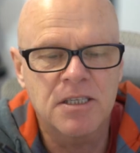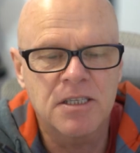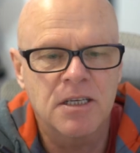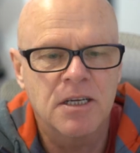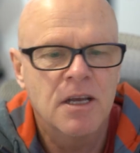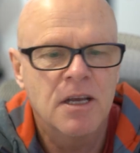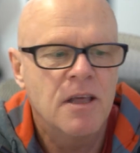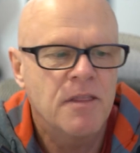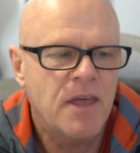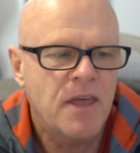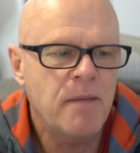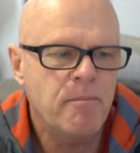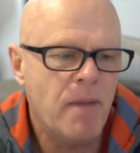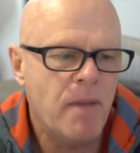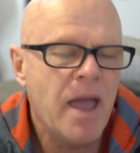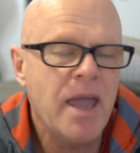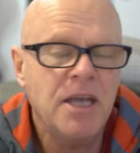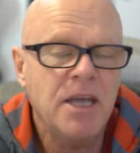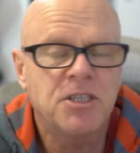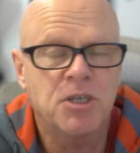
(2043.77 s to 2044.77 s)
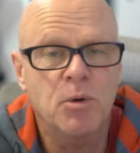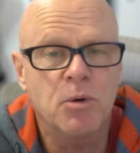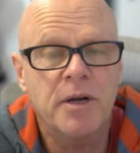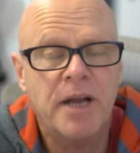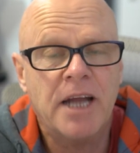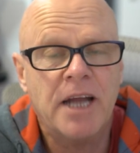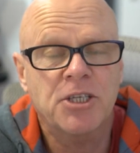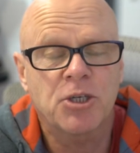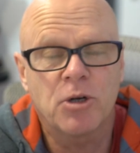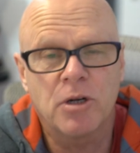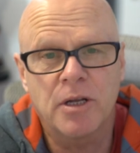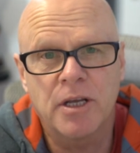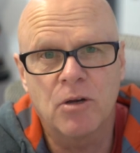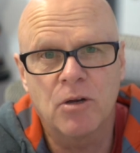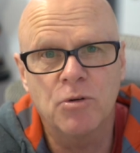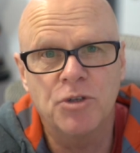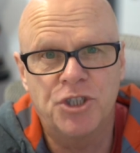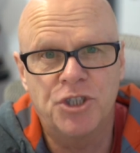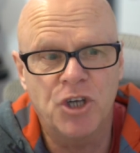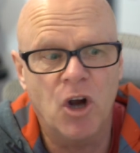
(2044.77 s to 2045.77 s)
it. They may do an actually
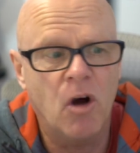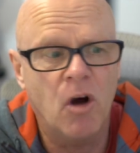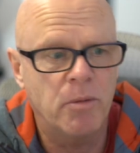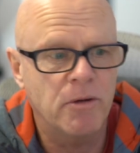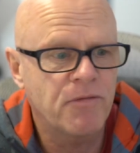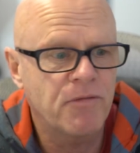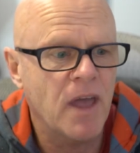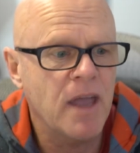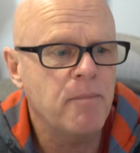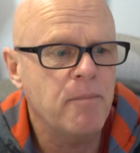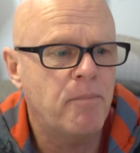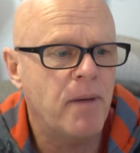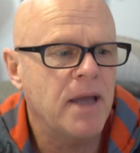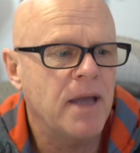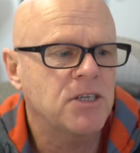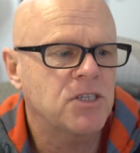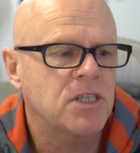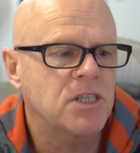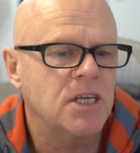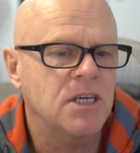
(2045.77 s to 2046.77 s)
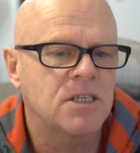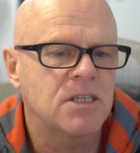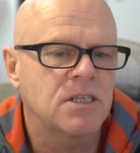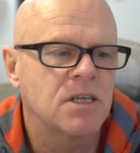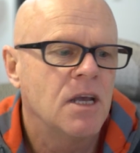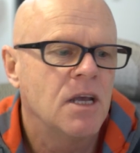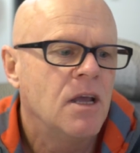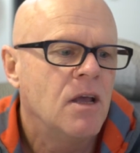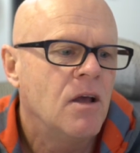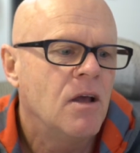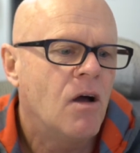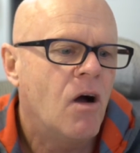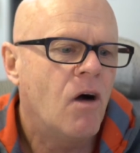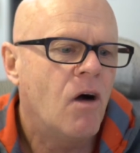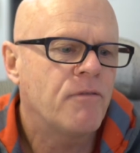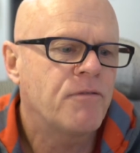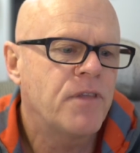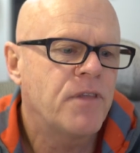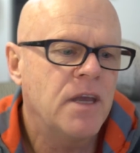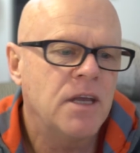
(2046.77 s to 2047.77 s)
good job. If they base this
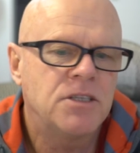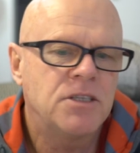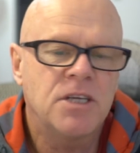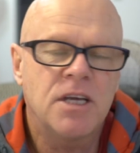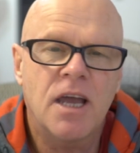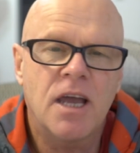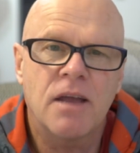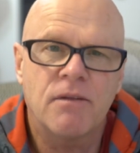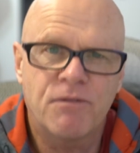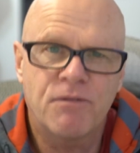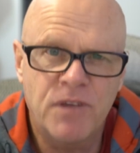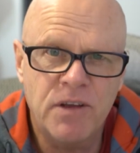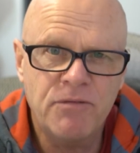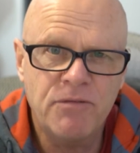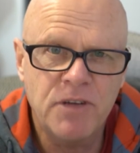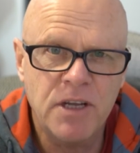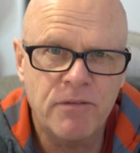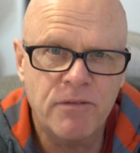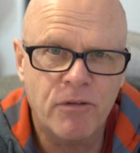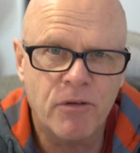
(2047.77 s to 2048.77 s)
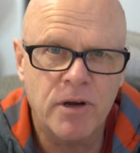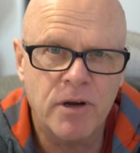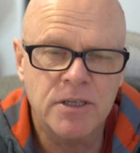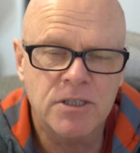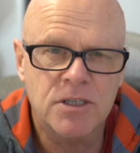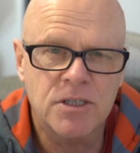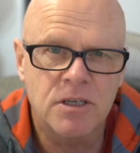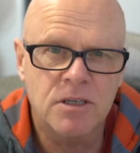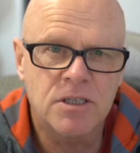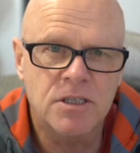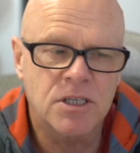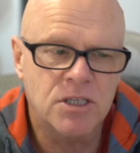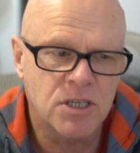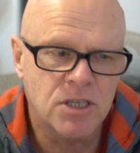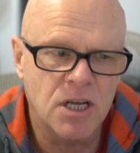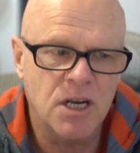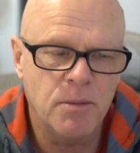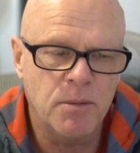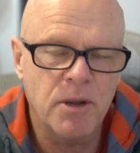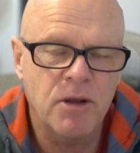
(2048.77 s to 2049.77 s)
off their D850, for instance, it's
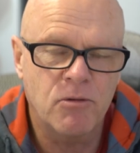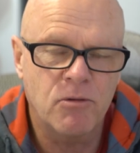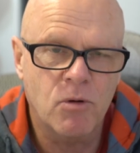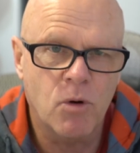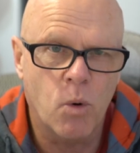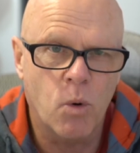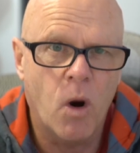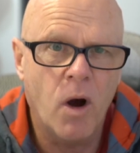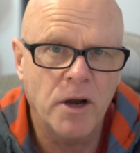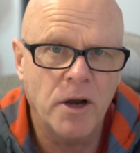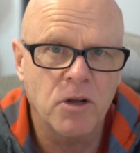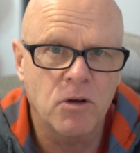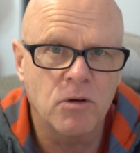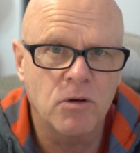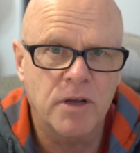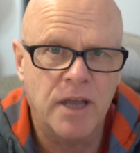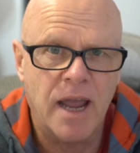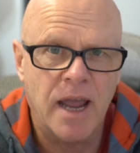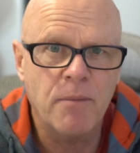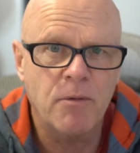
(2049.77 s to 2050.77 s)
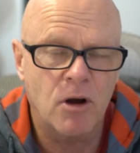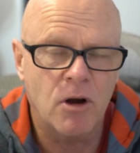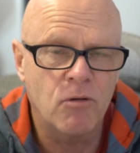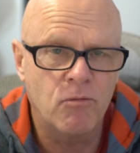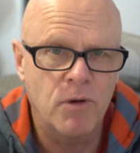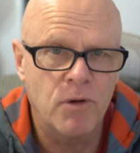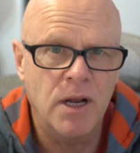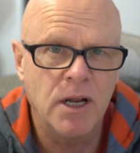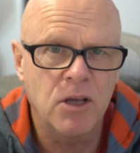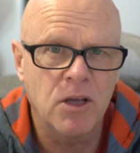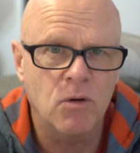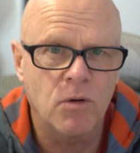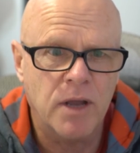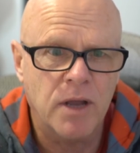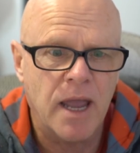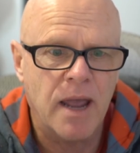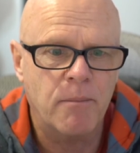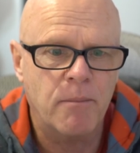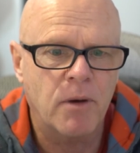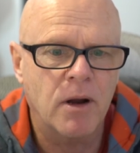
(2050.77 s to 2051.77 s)
going to be quite a good camera, a really good
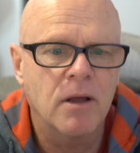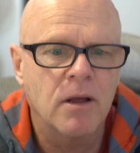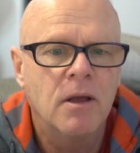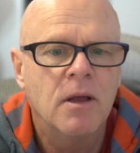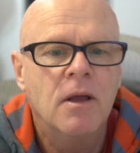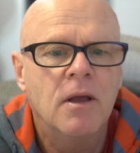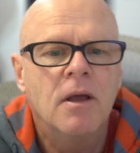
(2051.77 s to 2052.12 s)
camera.